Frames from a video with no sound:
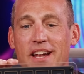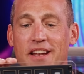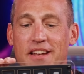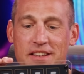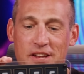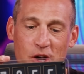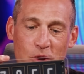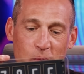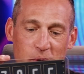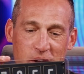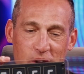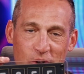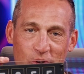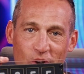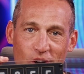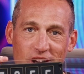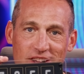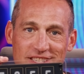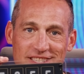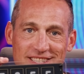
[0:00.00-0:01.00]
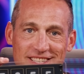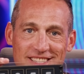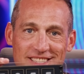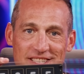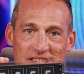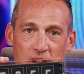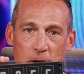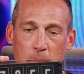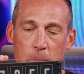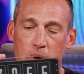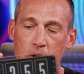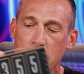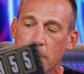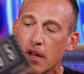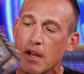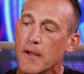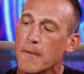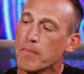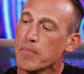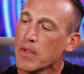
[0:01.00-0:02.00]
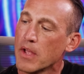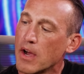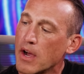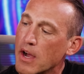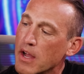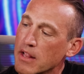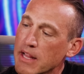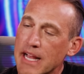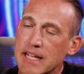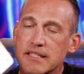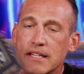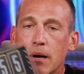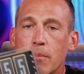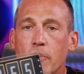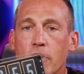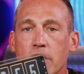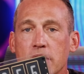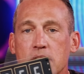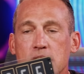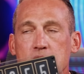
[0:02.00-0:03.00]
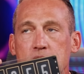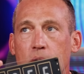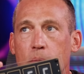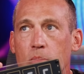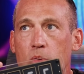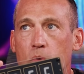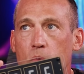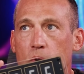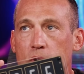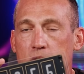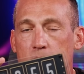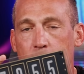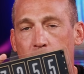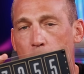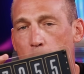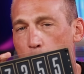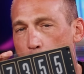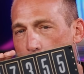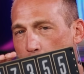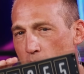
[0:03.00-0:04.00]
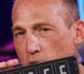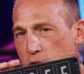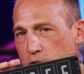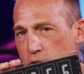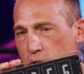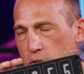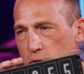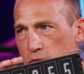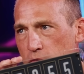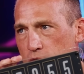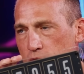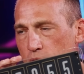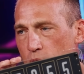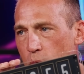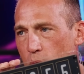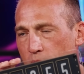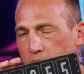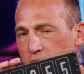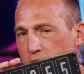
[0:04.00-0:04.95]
until we cross this number. Uh, last time we were at this number was about March of twenty